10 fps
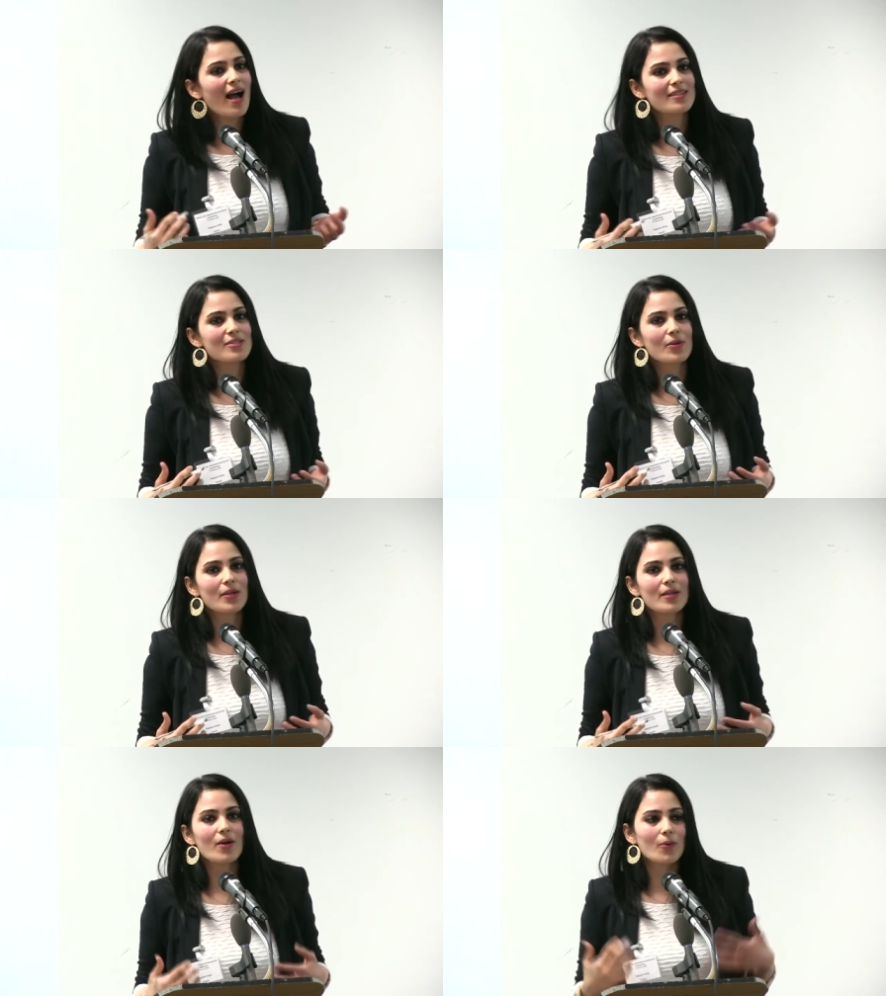and
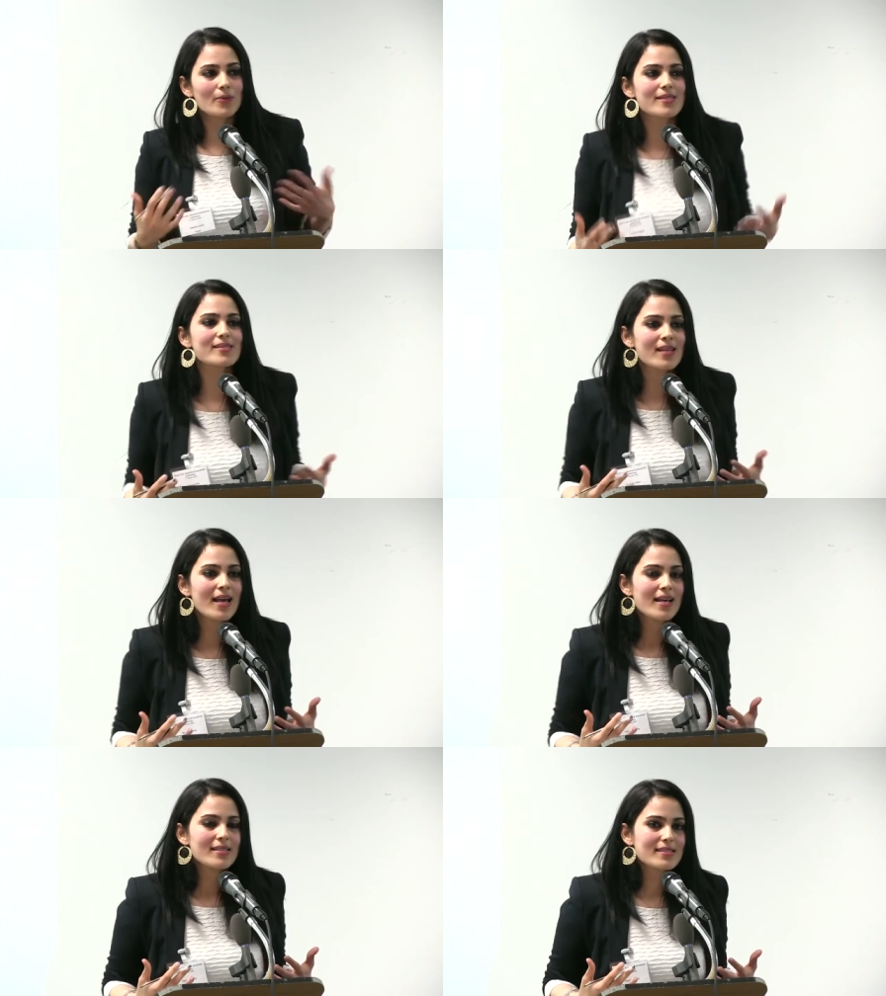so he always
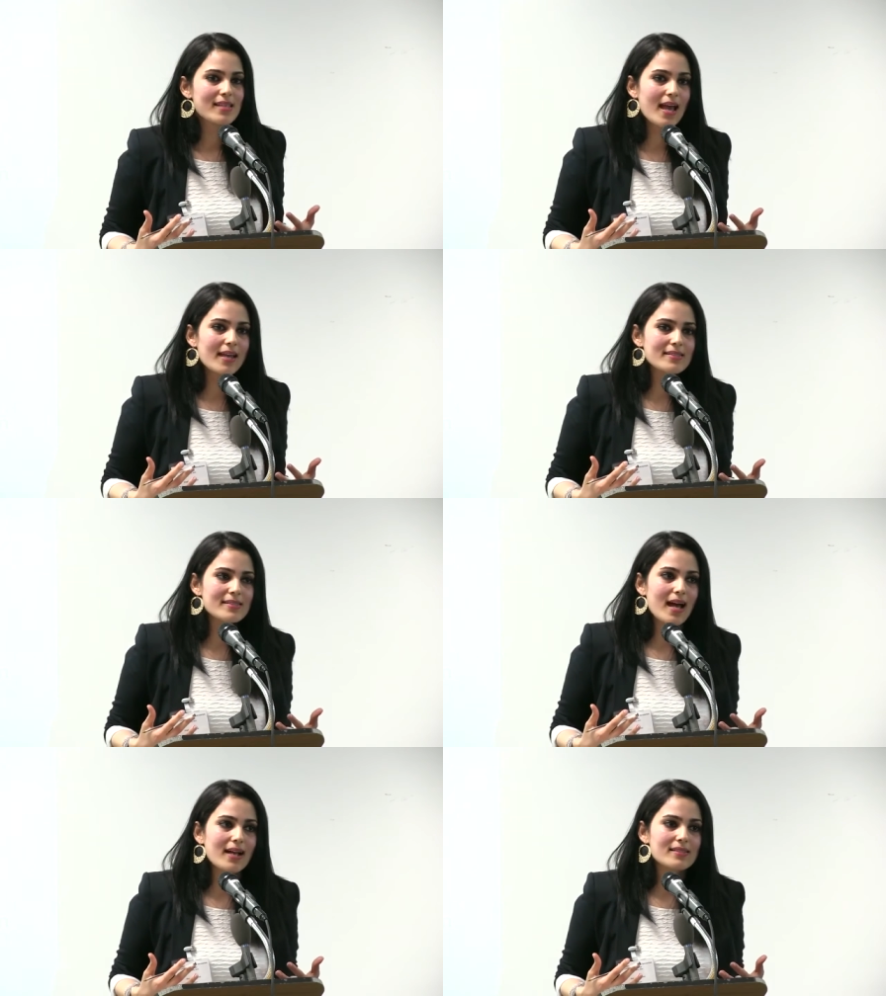
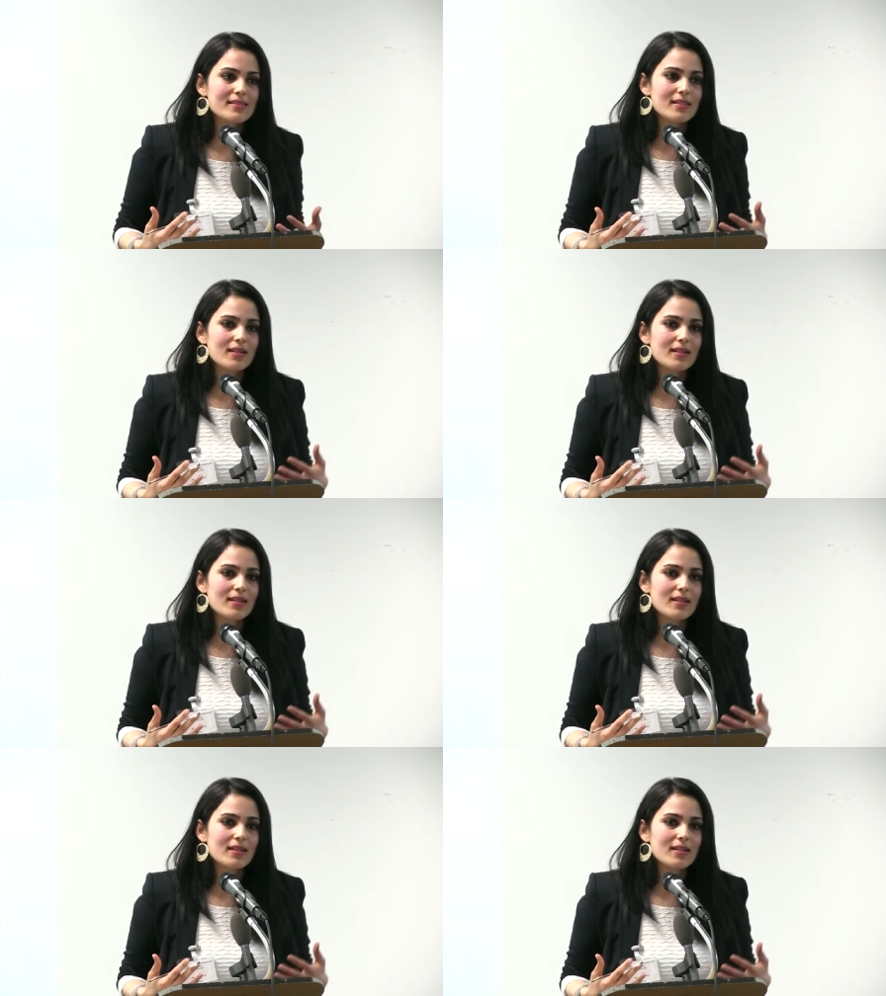says that